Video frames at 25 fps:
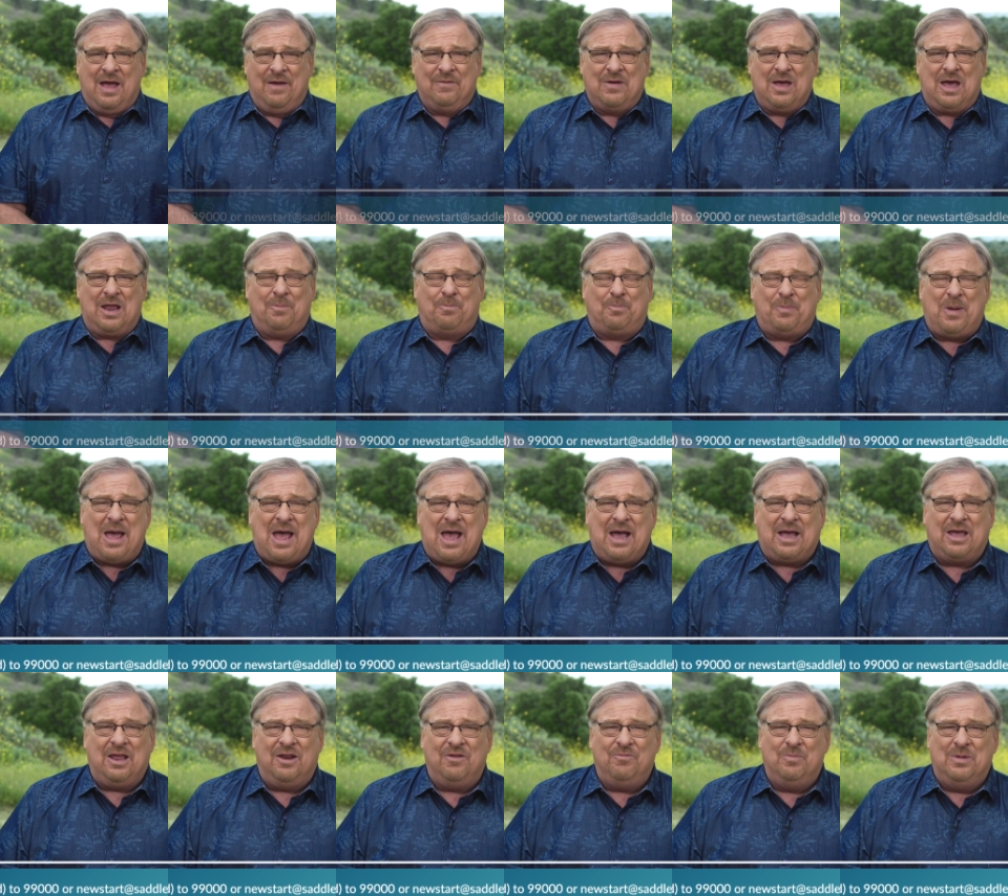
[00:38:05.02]
I've got a
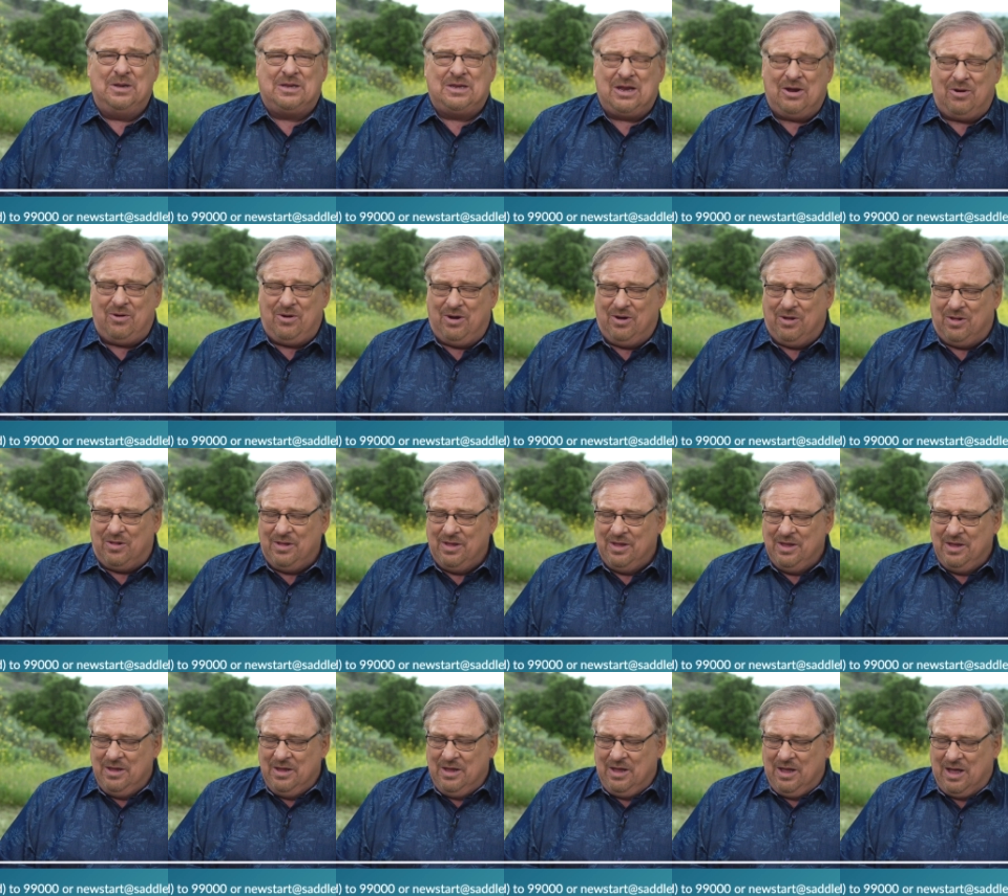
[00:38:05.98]
packet of material
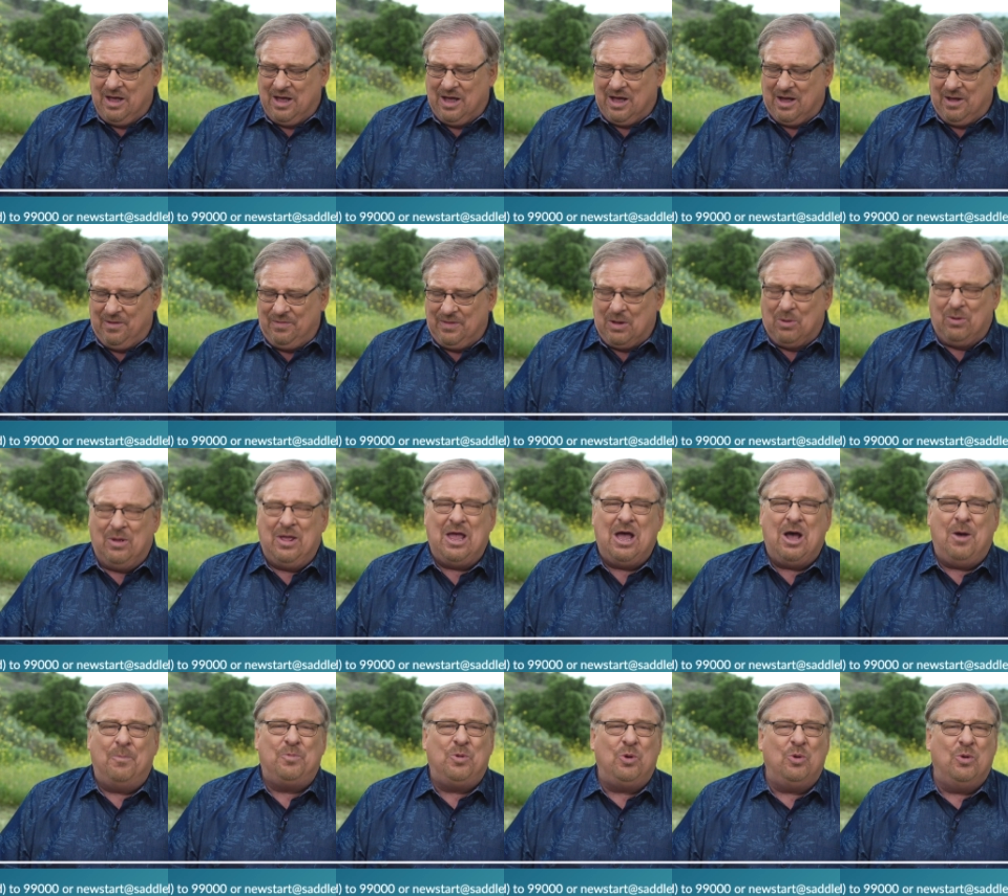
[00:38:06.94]
that will
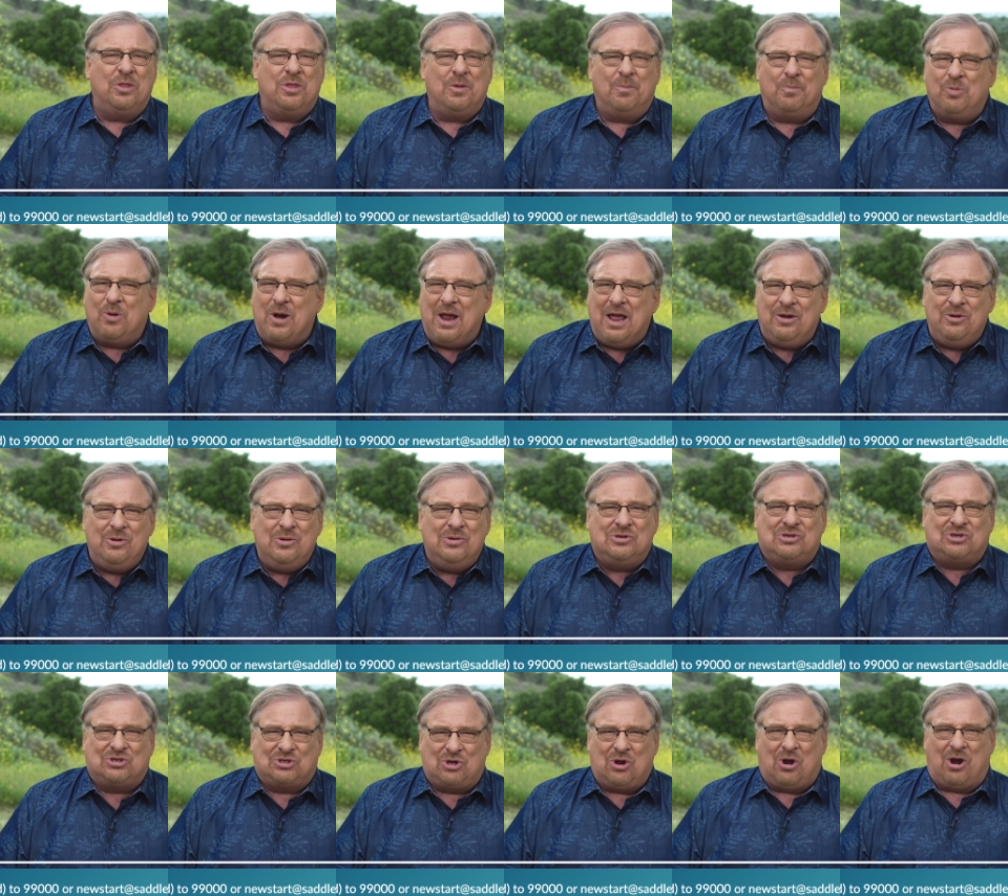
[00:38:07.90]
help you with a brand
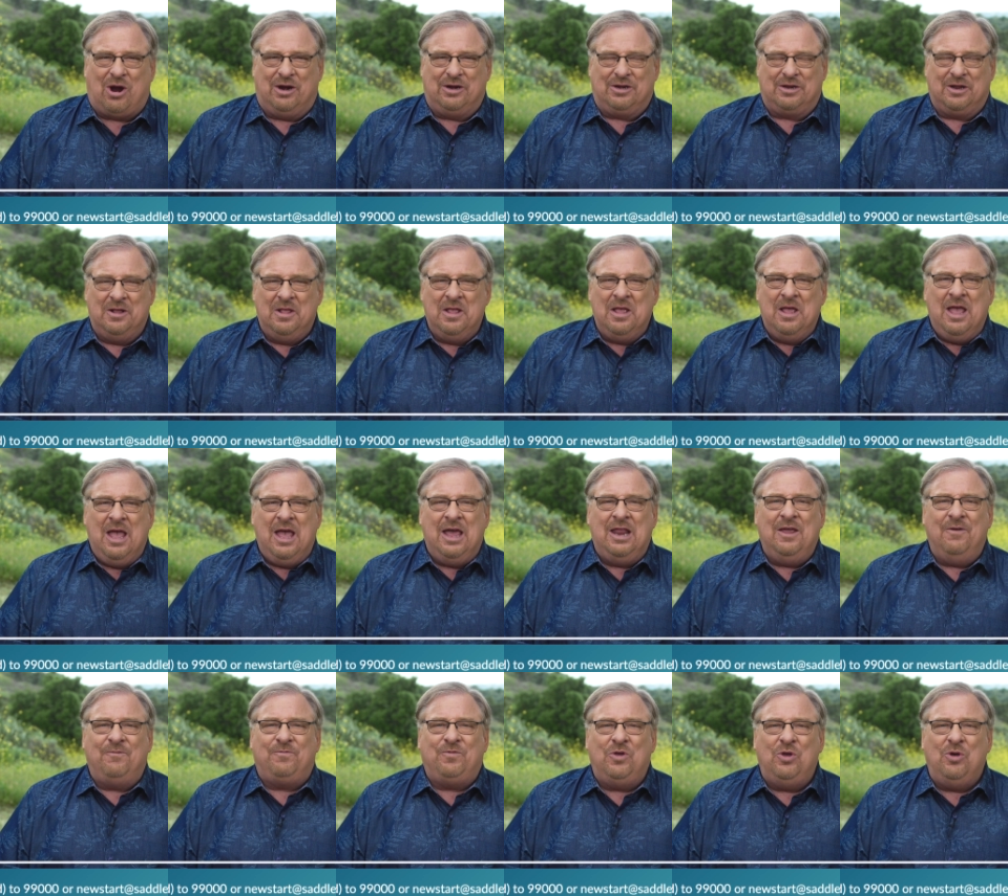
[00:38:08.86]
new start.
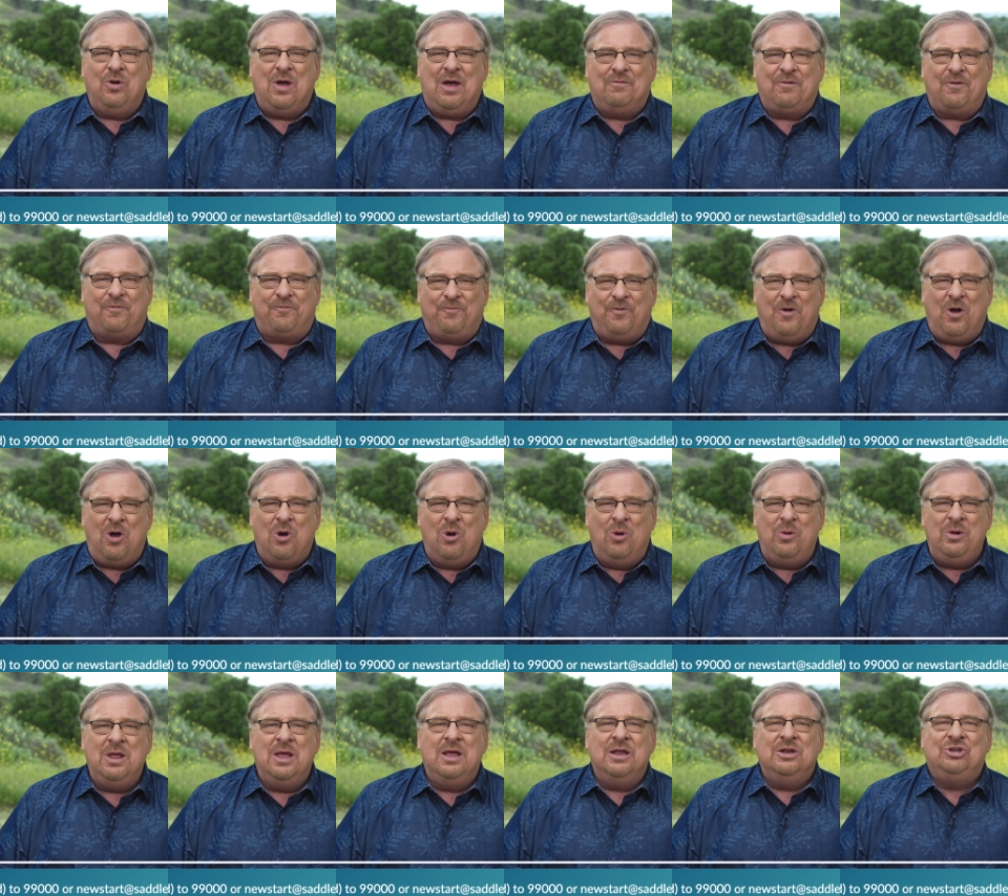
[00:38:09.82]
And if you have a
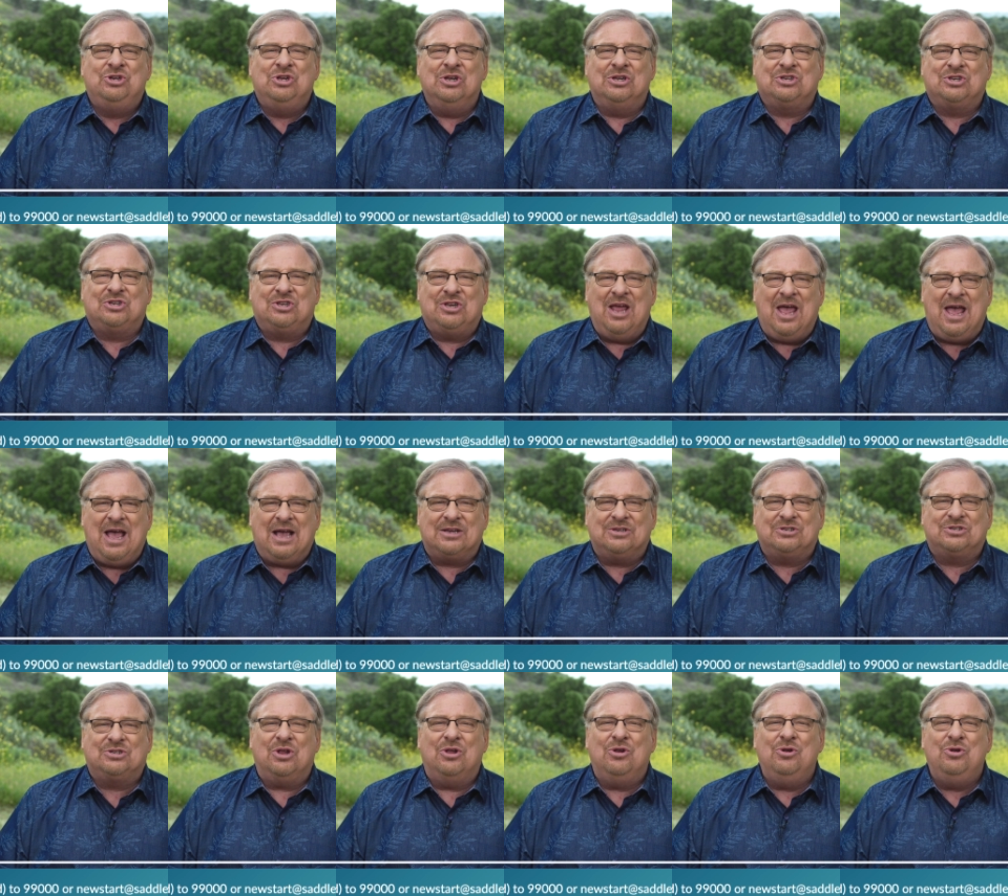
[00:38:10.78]
phone, just
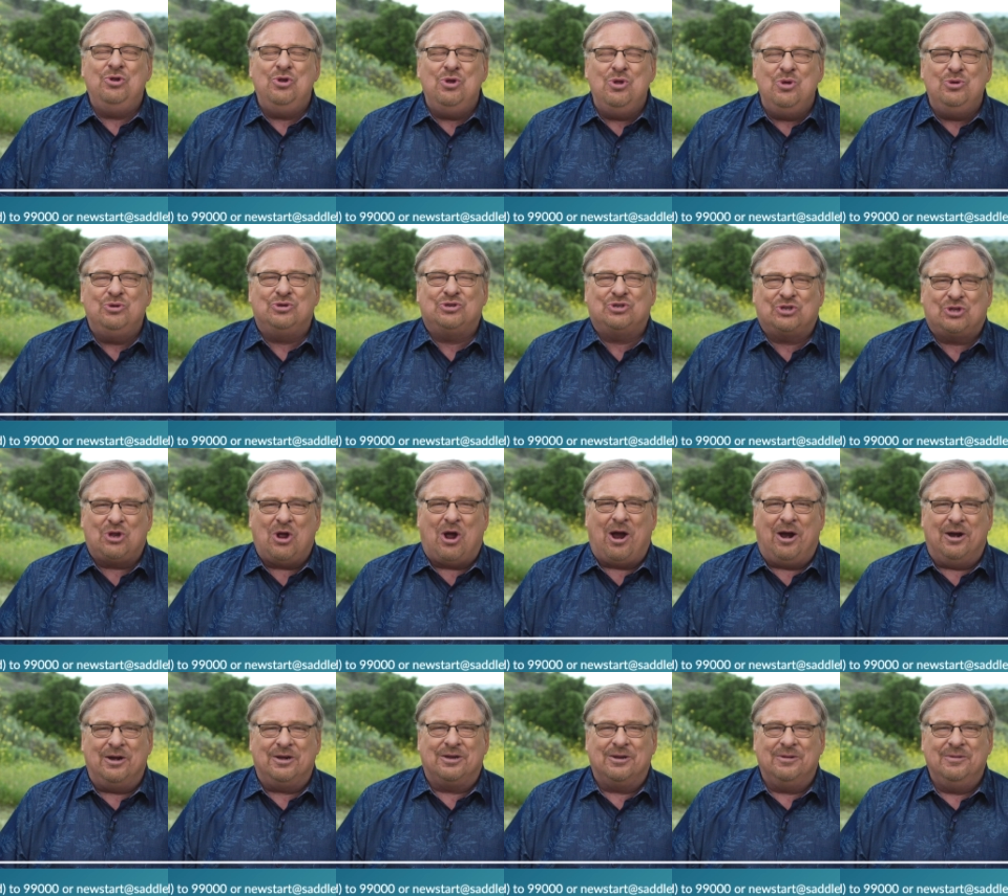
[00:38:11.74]
text new
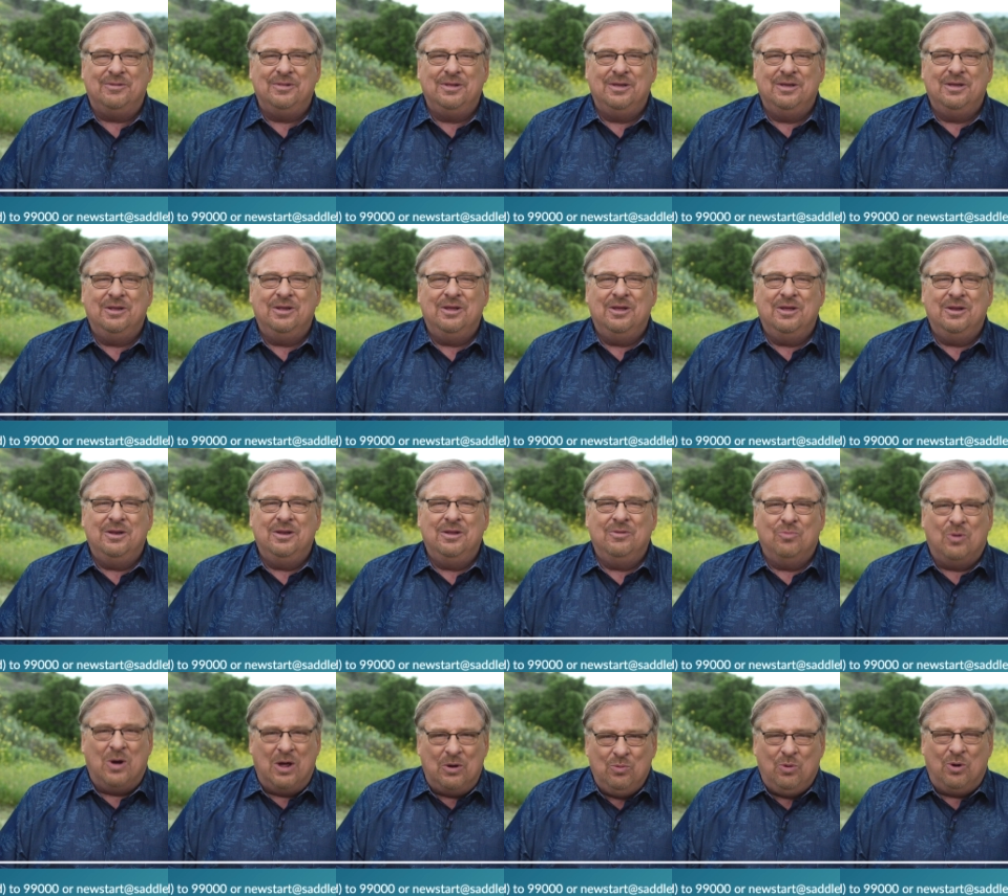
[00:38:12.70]
start,
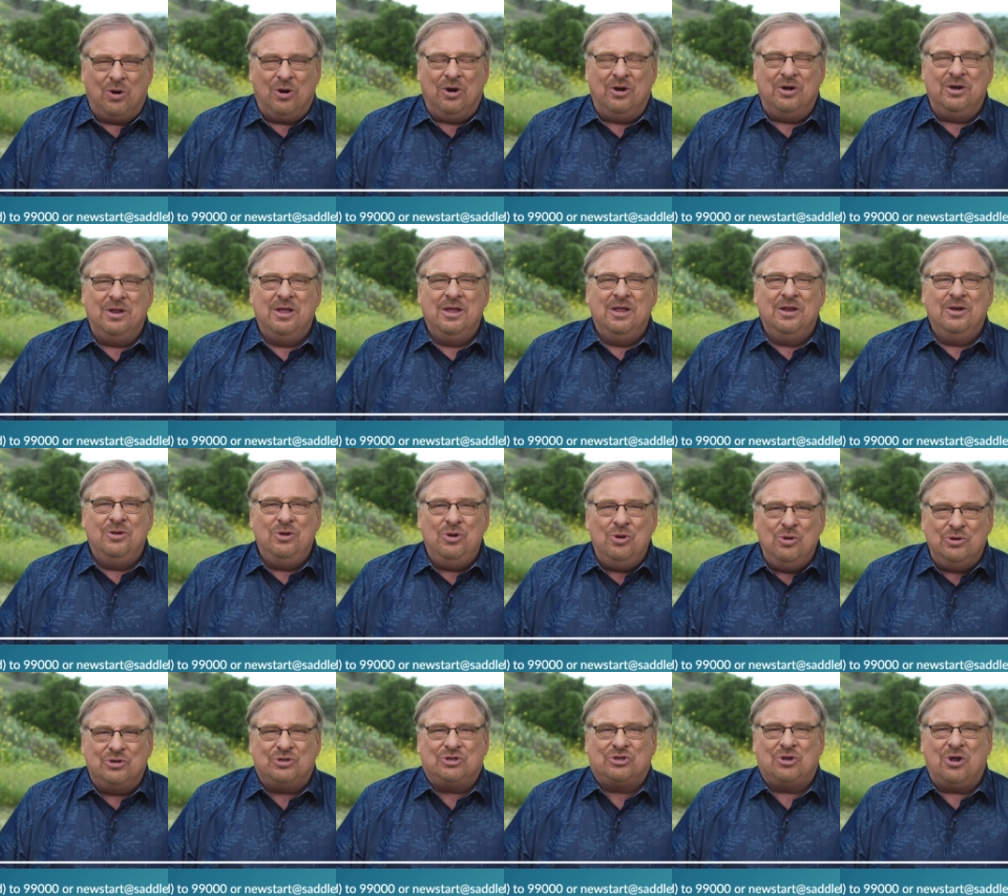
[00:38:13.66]
one word,
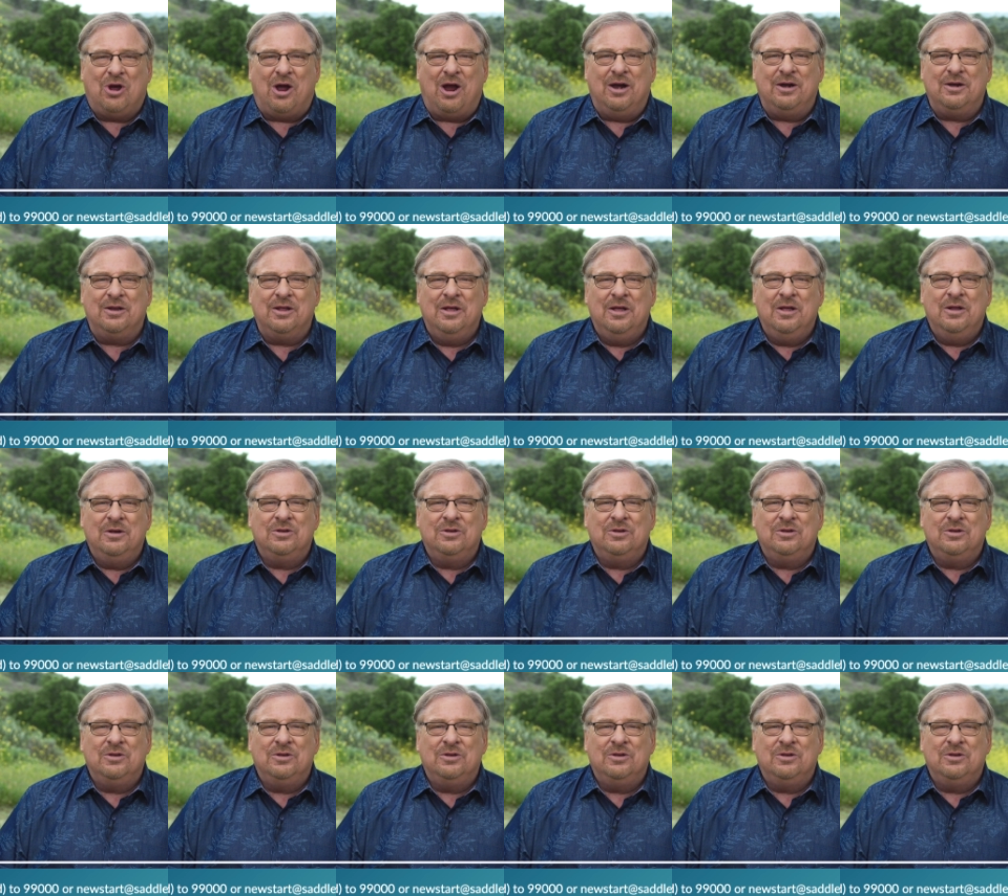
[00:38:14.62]
new start